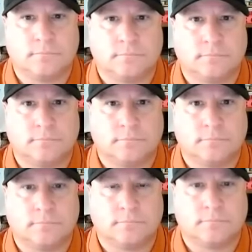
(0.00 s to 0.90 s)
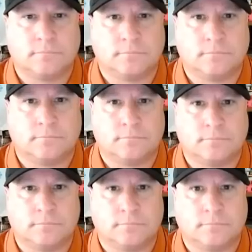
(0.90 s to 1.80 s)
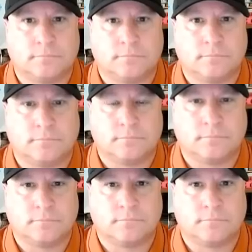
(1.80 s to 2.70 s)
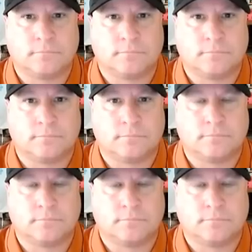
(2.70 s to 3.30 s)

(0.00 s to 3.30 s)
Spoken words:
No words are spoken by the person on screen.